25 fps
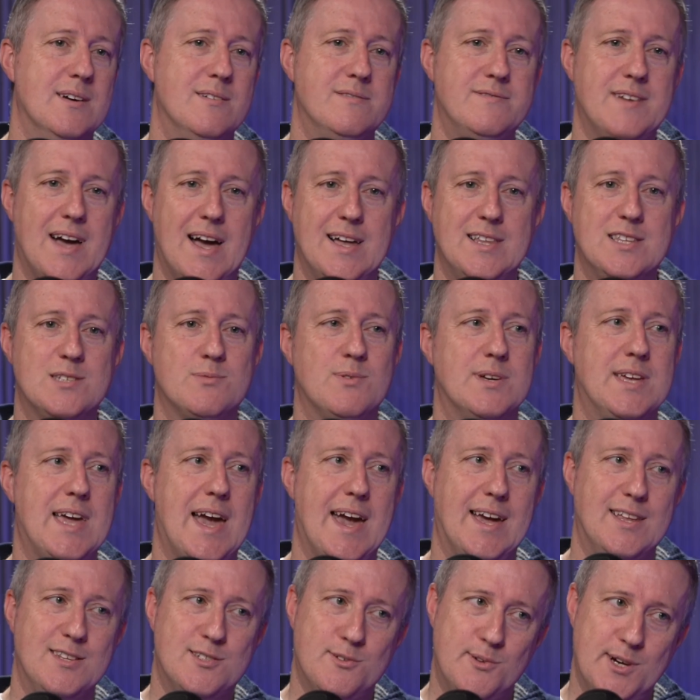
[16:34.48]
Fans were
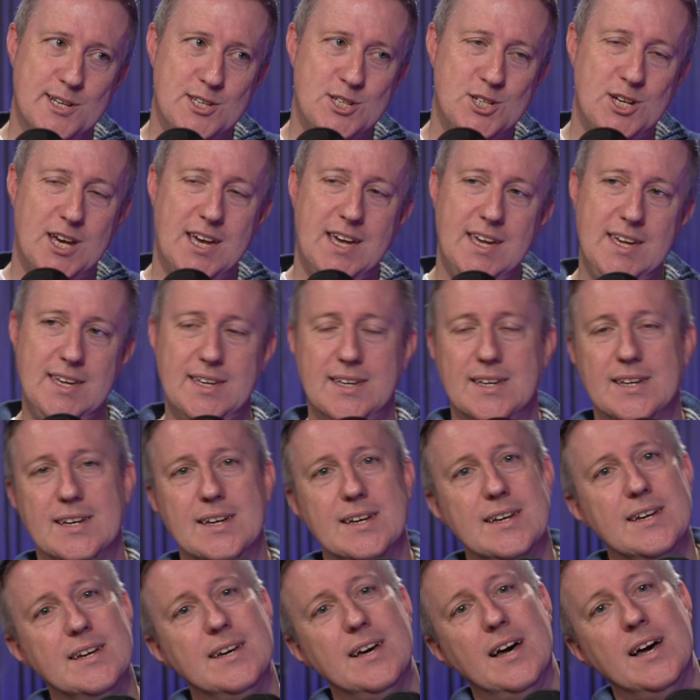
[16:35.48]
getting twitchy.
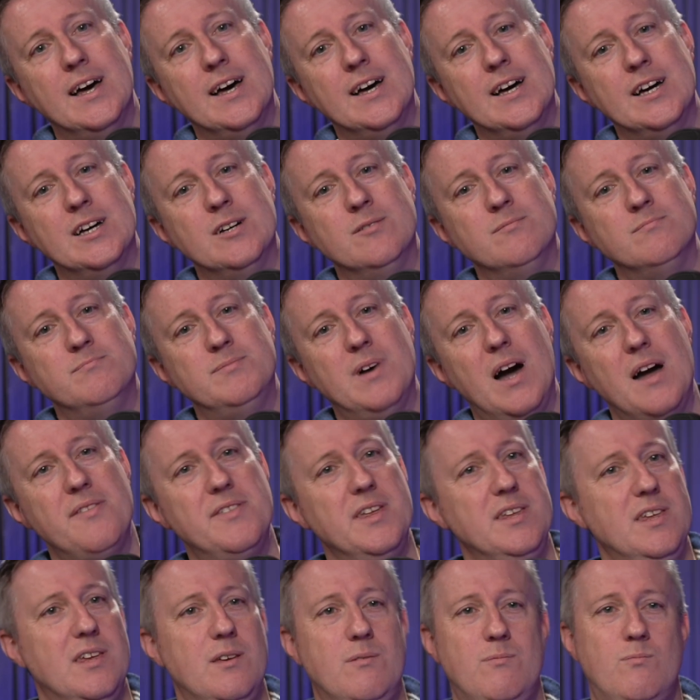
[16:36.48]
But I
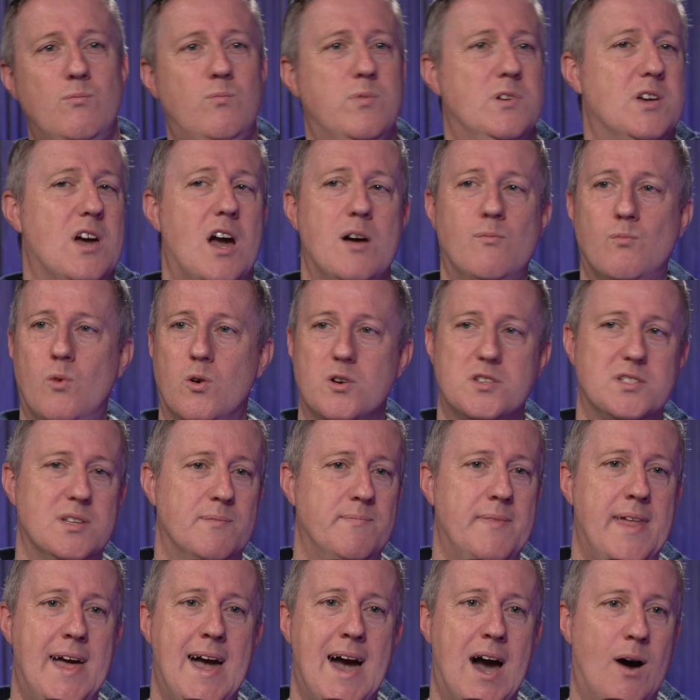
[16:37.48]
think you go and watch them
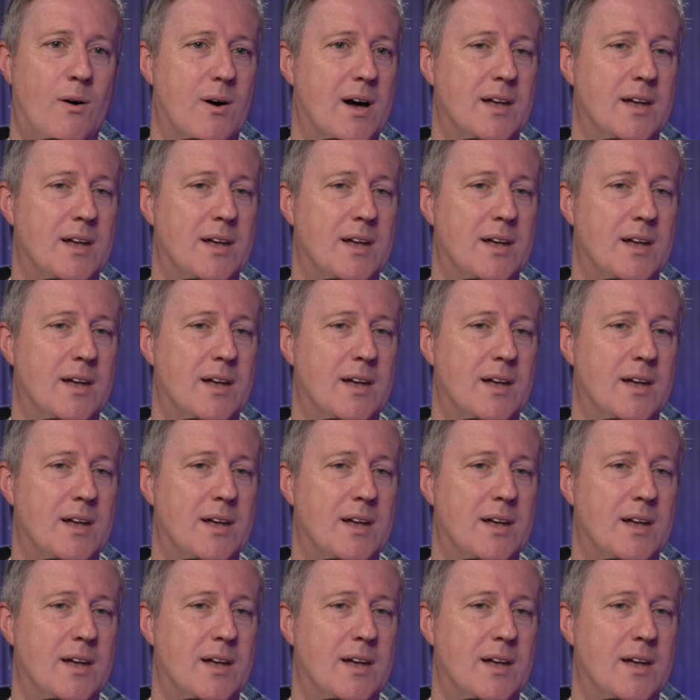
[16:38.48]
now,